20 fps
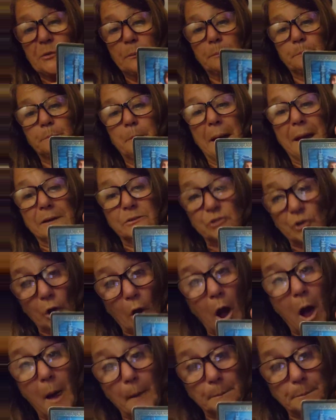the Page of
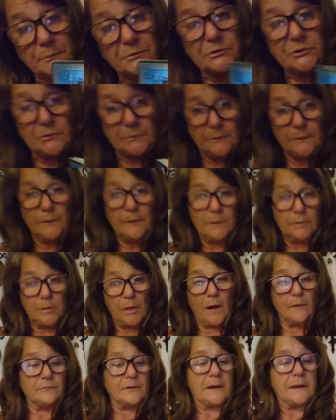Cups.
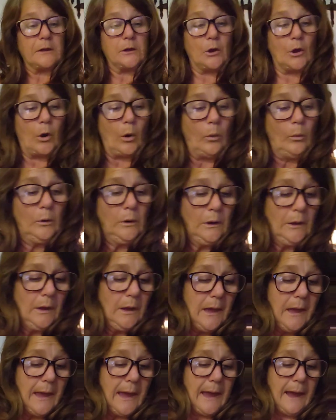Loving, you know.
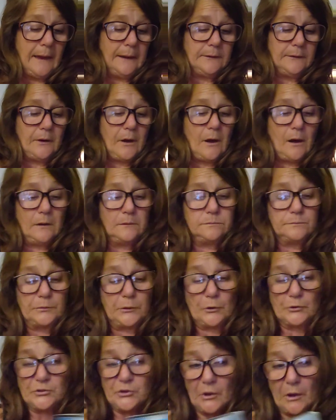And uh,
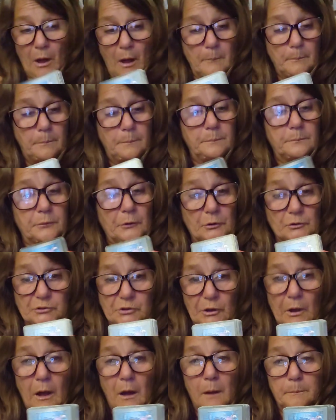there's a cup.
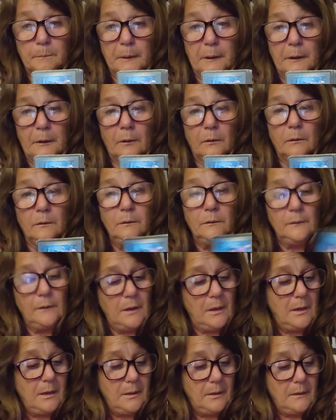There's a cup here.
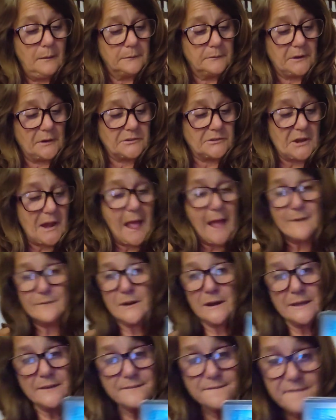Doesn't have
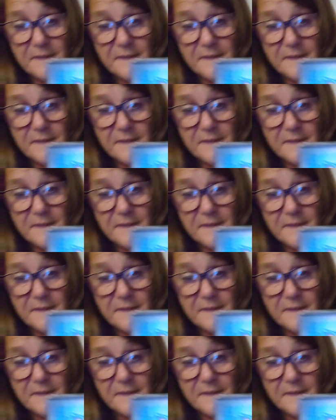any